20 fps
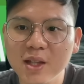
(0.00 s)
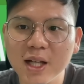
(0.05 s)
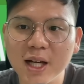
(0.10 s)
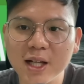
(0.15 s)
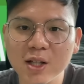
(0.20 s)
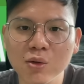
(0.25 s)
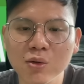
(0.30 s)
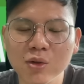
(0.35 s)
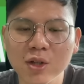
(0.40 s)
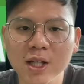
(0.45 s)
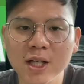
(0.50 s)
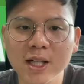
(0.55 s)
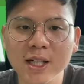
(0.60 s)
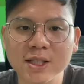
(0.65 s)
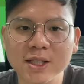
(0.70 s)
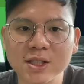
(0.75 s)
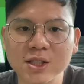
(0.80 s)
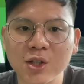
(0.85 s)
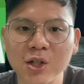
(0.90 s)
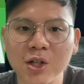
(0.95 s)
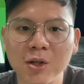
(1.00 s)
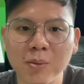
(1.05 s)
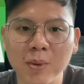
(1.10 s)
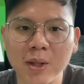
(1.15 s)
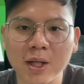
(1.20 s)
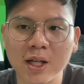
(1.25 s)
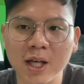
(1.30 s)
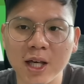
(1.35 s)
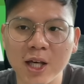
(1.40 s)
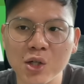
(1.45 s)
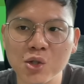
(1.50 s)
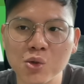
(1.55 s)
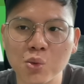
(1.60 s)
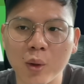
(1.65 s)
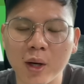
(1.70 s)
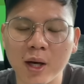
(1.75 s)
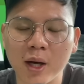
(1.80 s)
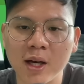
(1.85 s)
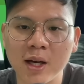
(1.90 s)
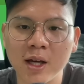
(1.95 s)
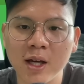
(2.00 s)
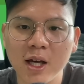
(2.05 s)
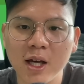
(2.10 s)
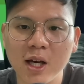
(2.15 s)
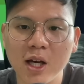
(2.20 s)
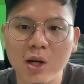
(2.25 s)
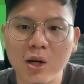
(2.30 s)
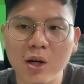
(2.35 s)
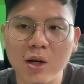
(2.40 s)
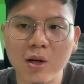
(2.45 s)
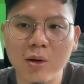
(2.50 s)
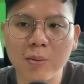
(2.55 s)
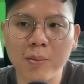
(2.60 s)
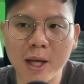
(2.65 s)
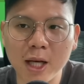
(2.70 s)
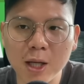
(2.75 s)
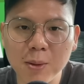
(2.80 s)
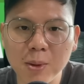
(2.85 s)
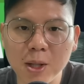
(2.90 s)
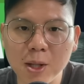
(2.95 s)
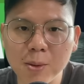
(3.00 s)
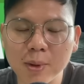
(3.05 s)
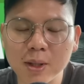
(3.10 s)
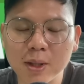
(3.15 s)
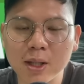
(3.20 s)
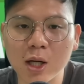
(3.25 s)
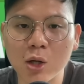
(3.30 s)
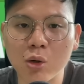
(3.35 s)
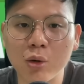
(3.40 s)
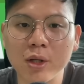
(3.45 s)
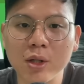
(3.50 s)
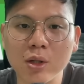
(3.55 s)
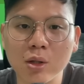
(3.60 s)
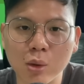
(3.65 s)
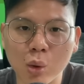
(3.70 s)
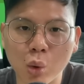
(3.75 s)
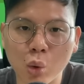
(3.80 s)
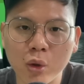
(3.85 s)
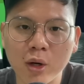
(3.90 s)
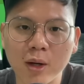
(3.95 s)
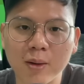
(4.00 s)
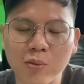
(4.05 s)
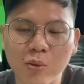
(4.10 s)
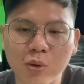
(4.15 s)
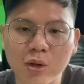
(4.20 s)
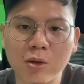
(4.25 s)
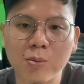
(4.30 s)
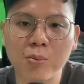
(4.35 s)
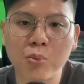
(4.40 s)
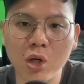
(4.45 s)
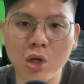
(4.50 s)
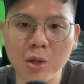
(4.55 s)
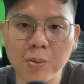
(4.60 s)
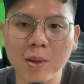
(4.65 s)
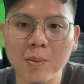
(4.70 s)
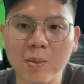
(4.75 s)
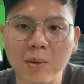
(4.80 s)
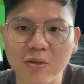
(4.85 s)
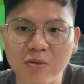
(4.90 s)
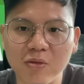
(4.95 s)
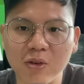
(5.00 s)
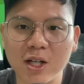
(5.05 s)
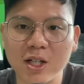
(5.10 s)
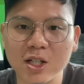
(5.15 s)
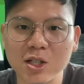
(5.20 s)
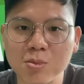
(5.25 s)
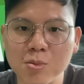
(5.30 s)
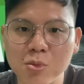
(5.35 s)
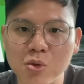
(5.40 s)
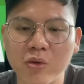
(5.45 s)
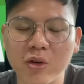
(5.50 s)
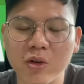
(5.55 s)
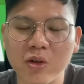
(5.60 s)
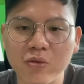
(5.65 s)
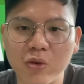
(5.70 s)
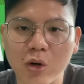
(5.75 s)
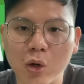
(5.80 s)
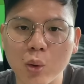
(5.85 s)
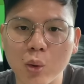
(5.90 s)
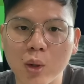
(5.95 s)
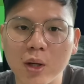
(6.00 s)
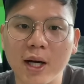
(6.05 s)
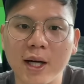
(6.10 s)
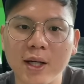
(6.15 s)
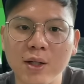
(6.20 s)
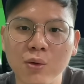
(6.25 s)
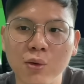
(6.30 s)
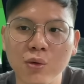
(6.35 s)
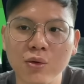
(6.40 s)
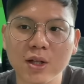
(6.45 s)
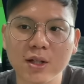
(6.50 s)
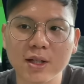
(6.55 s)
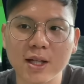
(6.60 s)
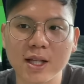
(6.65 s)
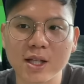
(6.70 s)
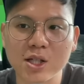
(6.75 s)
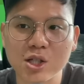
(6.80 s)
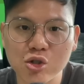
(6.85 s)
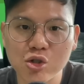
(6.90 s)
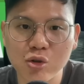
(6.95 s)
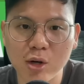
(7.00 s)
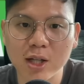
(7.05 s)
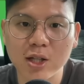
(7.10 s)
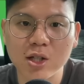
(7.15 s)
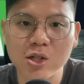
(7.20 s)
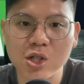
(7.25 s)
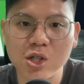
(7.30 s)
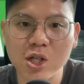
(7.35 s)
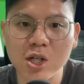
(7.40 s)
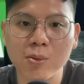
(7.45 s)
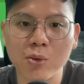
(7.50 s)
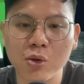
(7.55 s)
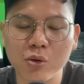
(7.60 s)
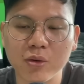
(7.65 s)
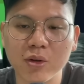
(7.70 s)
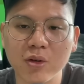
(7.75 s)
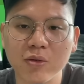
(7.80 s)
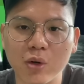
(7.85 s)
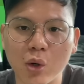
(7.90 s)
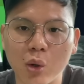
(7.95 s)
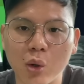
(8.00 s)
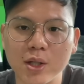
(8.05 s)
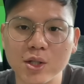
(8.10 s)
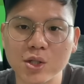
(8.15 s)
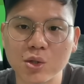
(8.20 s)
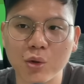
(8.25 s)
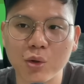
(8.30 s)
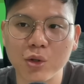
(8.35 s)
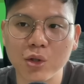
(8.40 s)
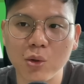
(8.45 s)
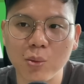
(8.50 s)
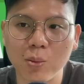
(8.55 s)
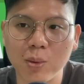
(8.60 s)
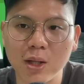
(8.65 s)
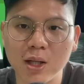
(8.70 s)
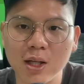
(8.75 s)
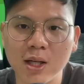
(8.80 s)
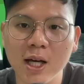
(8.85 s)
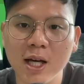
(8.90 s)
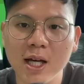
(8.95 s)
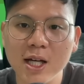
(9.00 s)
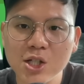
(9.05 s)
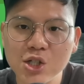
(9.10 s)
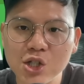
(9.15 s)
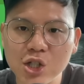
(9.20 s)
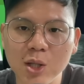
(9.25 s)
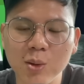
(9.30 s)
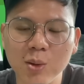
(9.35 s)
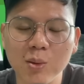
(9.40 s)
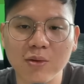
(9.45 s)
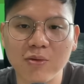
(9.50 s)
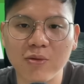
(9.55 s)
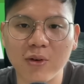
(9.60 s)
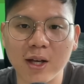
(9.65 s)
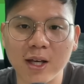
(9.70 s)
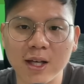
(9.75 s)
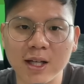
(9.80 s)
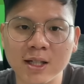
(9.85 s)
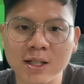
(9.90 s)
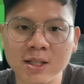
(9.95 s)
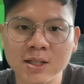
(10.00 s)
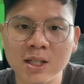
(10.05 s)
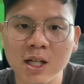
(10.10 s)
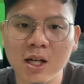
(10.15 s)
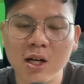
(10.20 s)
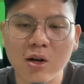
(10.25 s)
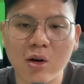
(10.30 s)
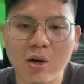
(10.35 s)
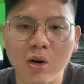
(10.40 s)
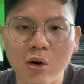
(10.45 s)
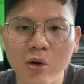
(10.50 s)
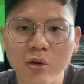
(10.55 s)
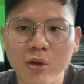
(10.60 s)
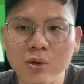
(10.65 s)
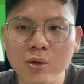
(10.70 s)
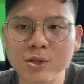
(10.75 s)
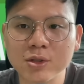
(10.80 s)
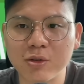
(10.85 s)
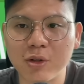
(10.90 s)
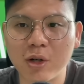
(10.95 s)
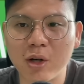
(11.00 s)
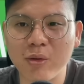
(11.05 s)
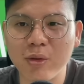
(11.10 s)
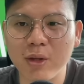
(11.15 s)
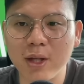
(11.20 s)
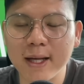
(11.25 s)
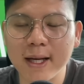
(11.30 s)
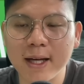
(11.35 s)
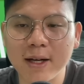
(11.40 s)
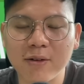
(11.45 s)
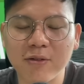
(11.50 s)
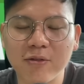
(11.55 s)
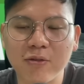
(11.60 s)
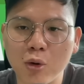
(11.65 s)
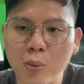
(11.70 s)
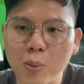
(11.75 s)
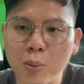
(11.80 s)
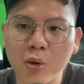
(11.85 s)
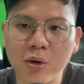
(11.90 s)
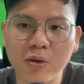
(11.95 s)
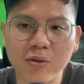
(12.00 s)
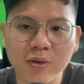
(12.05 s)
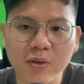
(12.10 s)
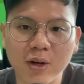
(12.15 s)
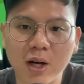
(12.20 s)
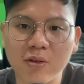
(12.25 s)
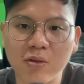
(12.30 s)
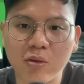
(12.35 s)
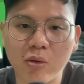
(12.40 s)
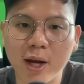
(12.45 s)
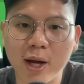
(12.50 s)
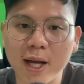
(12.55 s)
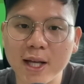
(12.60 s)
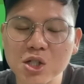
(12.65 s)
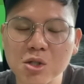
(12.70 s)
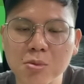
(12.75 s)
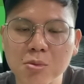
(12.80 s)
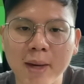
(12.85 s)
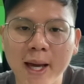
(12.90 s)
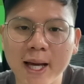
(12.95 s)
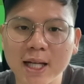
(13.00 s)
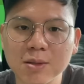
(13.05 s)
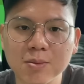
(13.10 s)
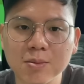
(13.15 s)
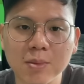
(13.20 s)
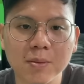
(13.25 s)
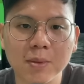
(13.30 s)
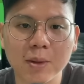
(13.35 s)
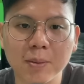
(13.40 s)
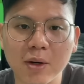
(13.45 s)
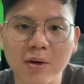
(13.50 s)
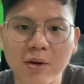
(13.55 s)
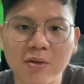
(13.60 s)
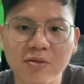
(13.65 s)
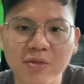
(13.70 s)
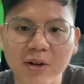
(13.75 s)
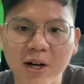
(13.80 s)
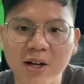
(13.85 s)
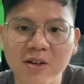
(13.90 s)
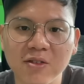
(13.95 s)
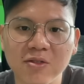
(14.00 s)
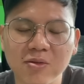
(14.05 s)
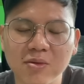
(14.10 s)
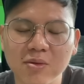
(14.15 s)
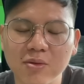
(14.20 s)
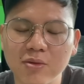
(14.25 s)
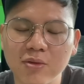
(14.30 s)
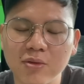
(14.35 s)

I don't think it's going to be a case where many people are going to load up with premium defenders moving forward. I do think that the strategy moving forward is going to be cheap defenders, all those around the kind of 4.5 range, maximum about 5.1,